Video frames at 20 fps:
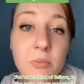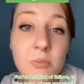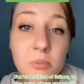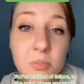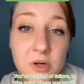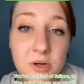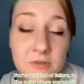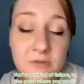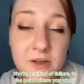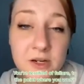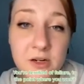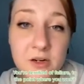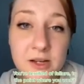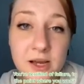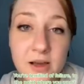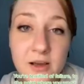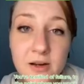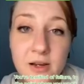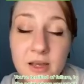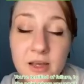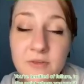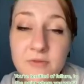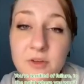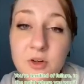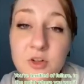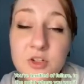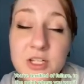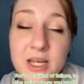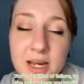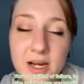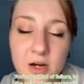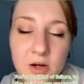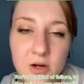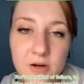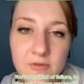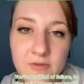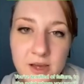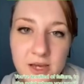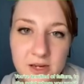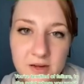Put a finger down if you're
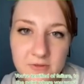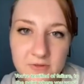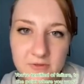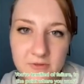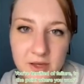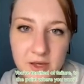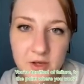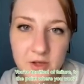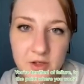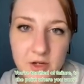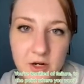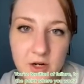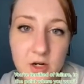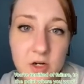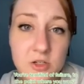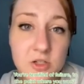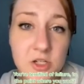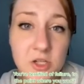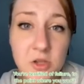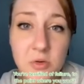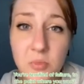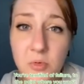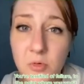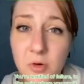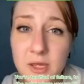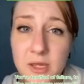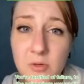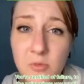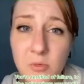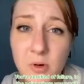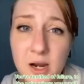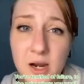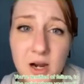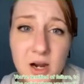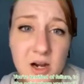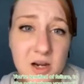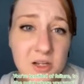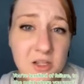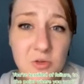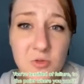terrified of failure to the point
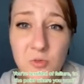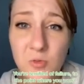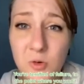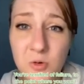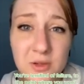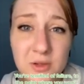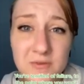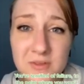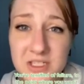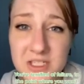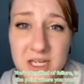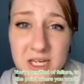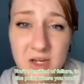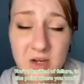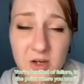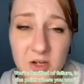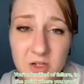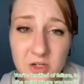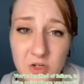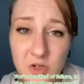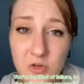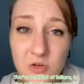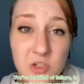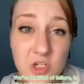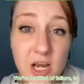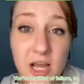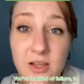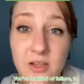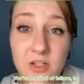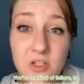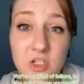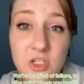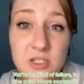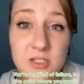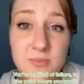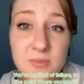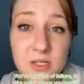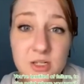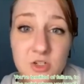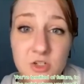where you won't even take on new
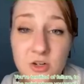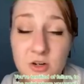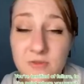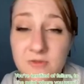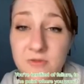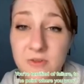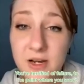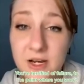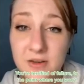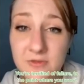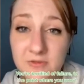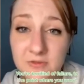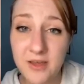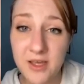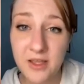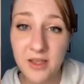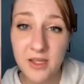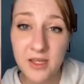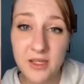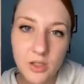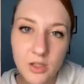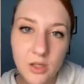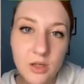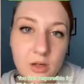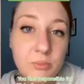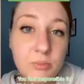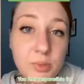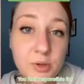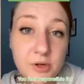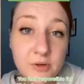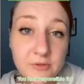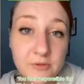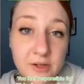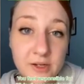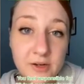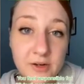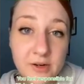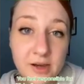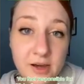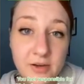challenges because you're afraid of failing. Put a
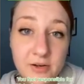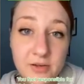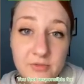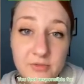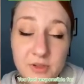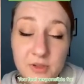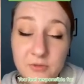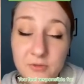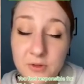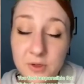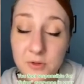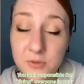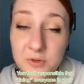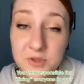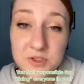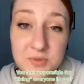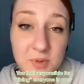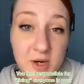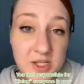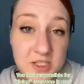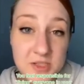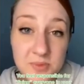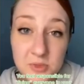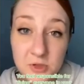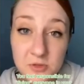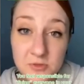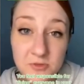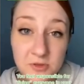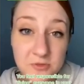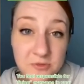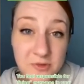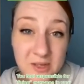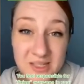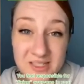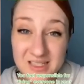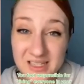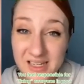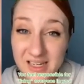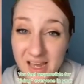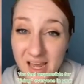finger down if you feel responsible for
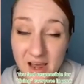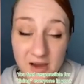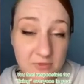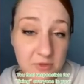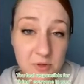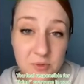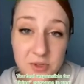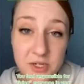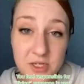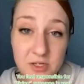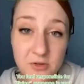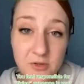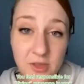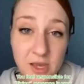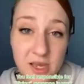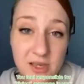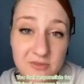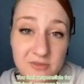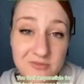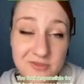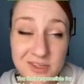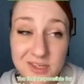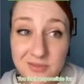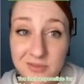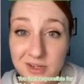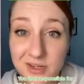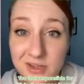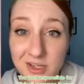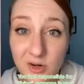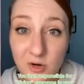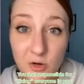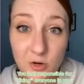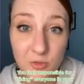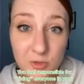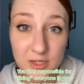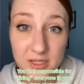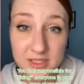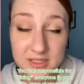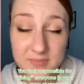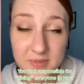fixing everyone in your life, even at your own
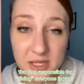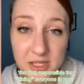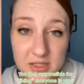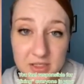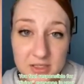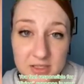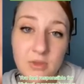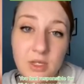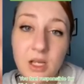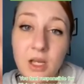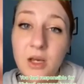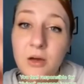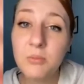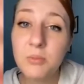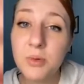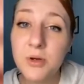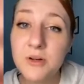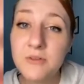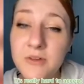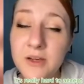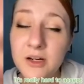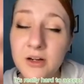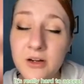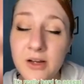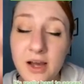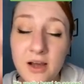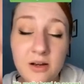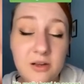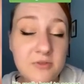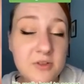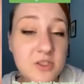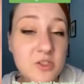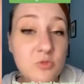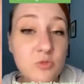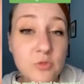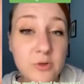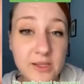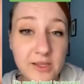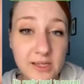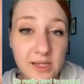expense. Put a finger down if it's
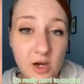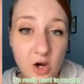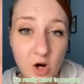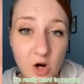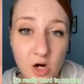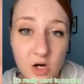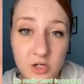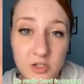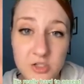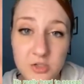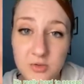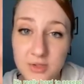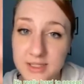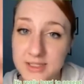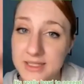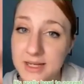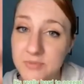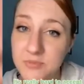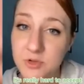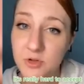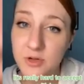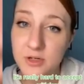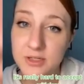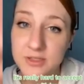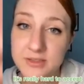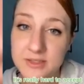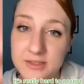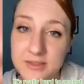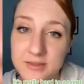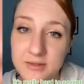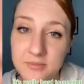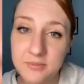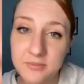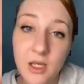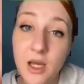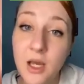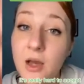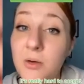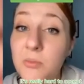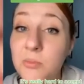really hard to accept criticism.
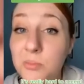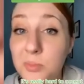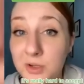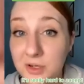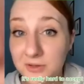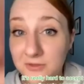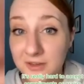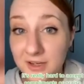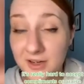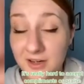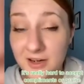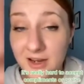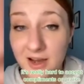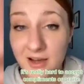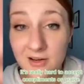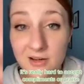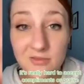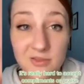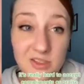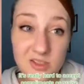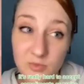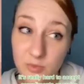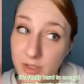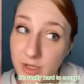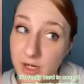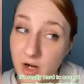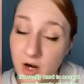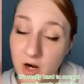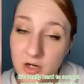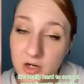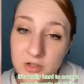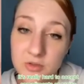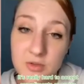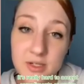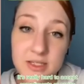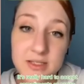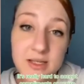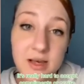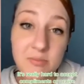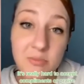Put a finger down if it's really hard to
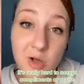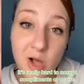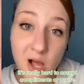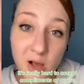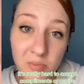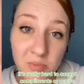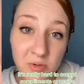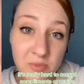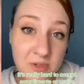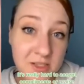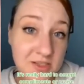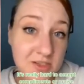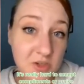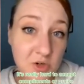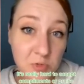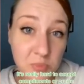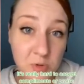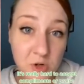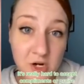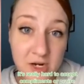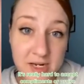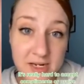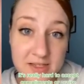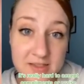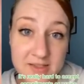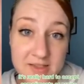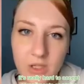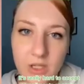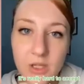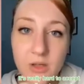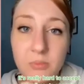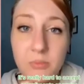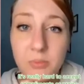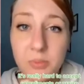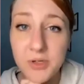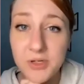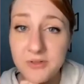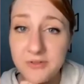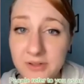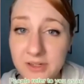accept compliments or praise.
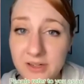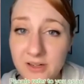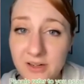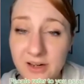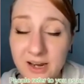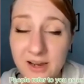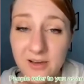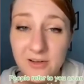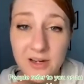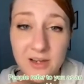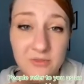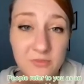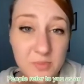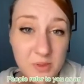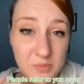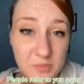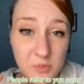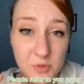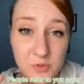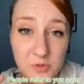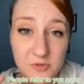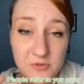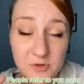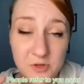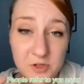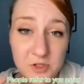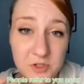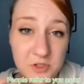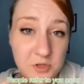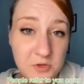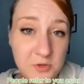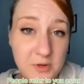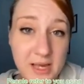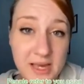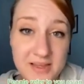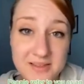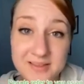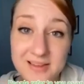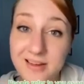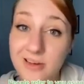Put a finger down if people refer to you
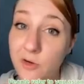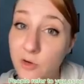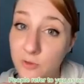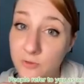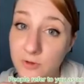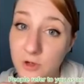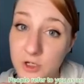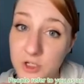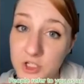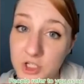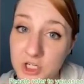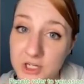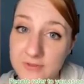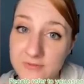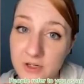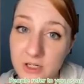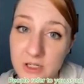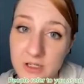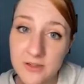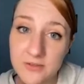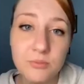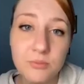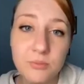as an overachiever.